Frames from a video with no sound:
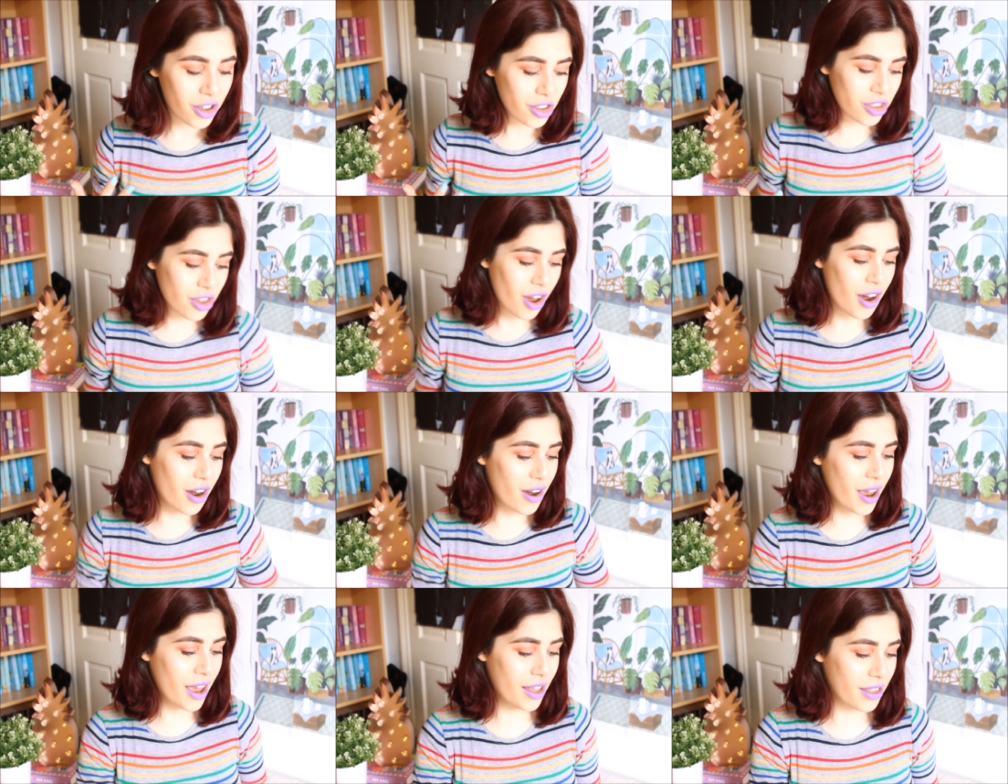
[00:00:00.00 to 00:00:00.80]
So
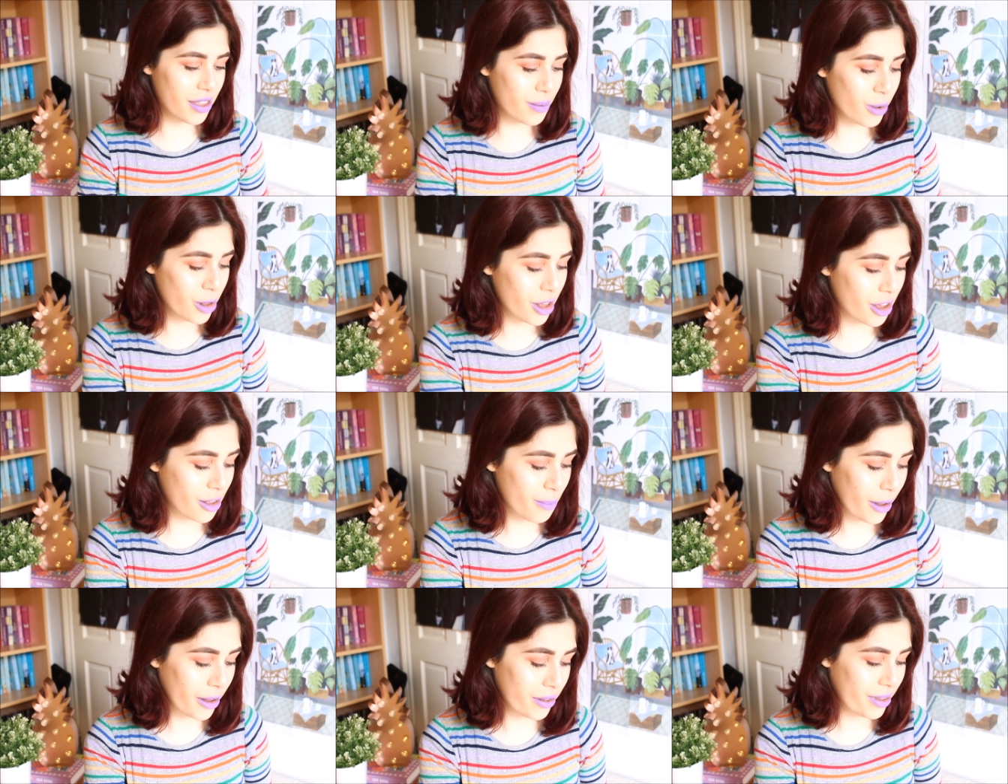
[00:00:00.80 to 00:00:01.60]
it's one of
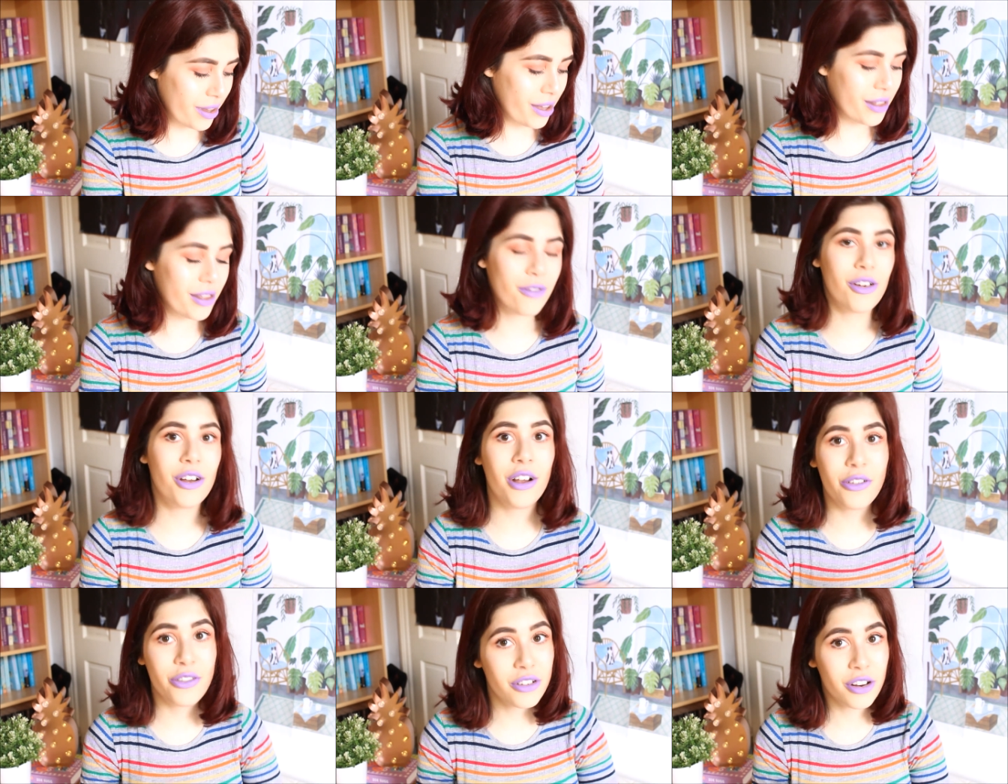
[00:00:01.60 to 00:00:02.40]
those magazines if you
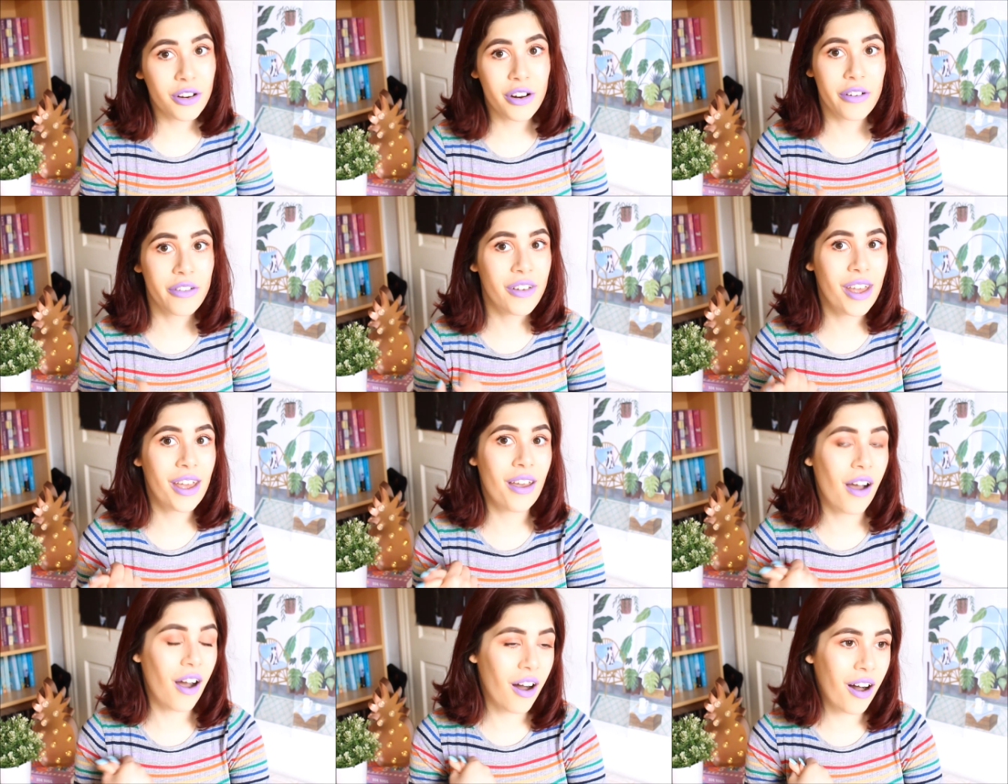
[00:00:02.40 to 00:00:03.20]
love
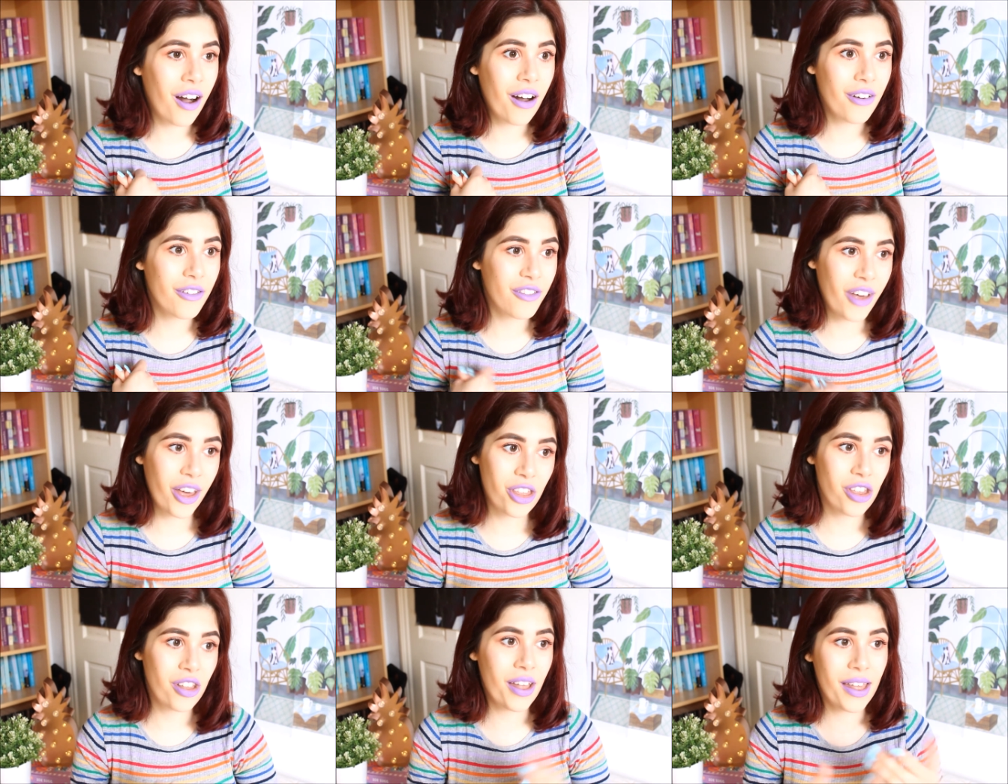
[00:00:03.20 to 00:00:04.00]
photography, art,
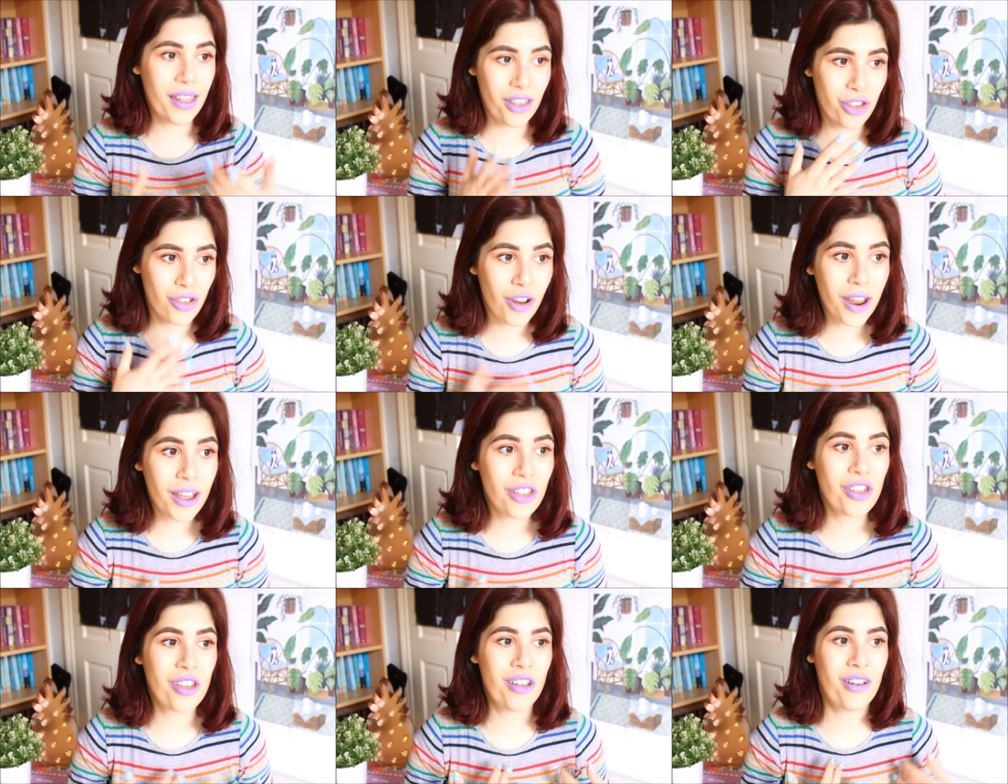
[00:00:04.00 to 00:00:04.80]
fashion,
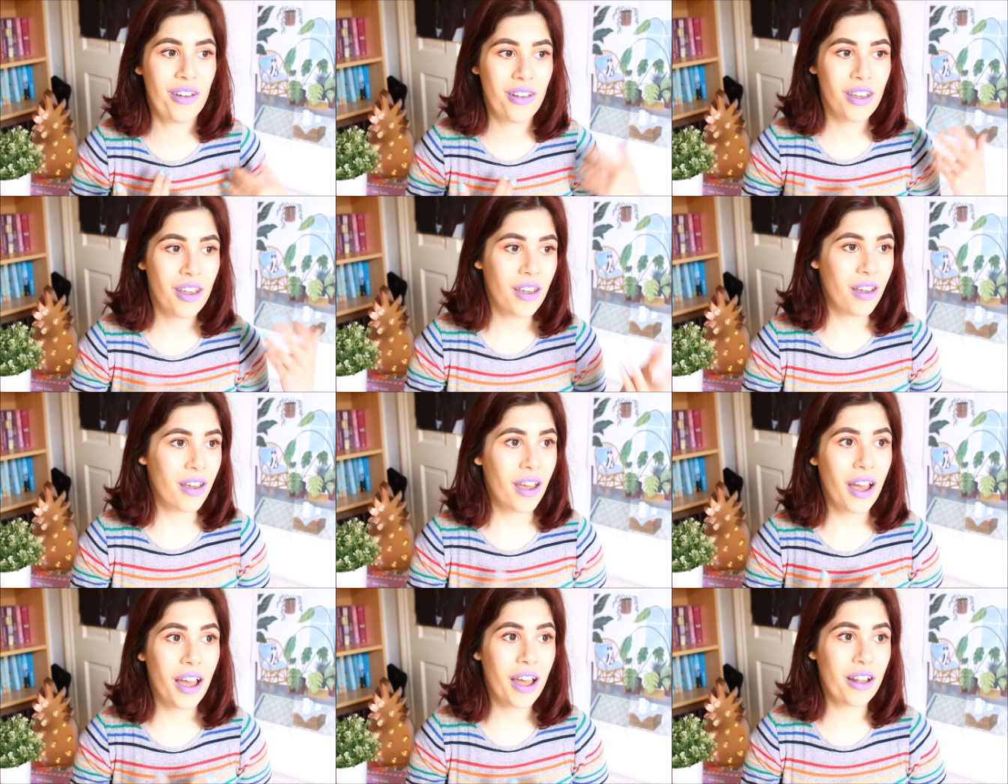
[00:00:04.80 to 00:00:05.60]
illustration,
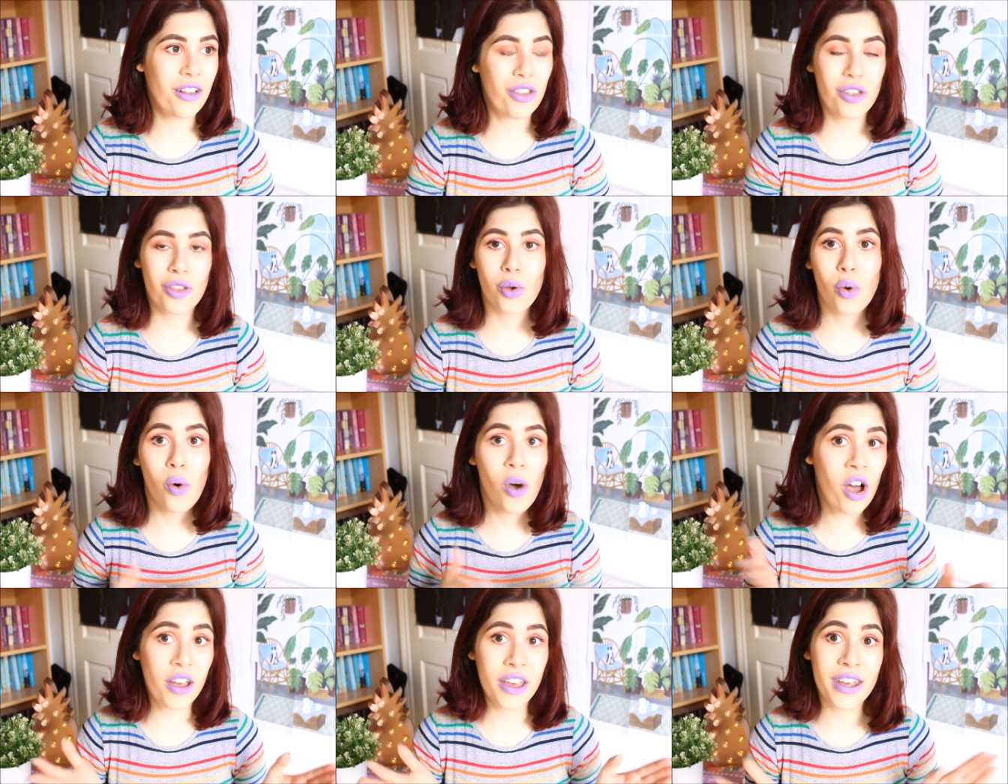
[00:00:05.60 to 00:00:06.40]
and just
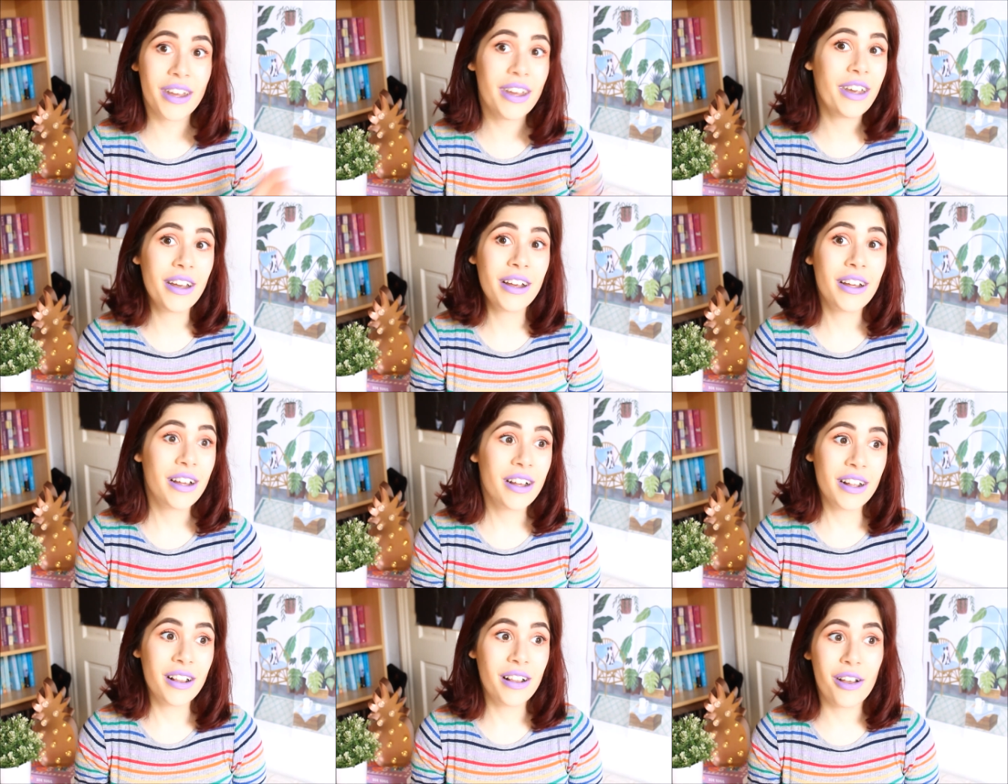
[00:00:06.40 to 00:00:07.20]
quirky
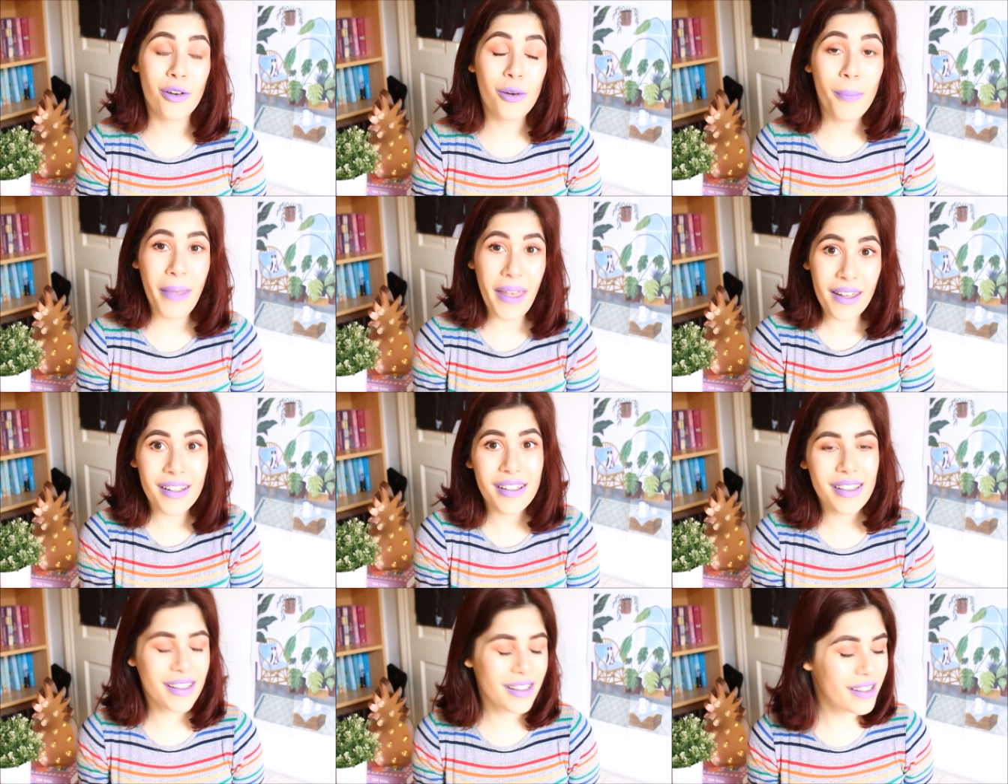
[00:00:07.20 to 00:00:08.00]
little
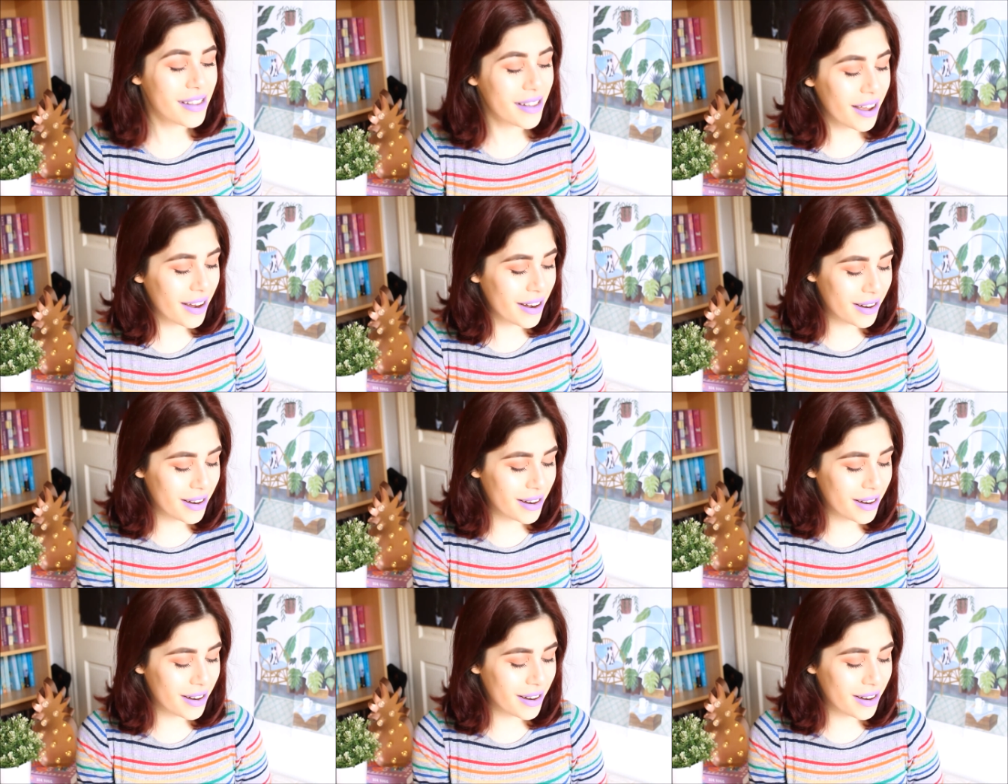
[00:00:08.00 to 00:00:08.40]
bits. So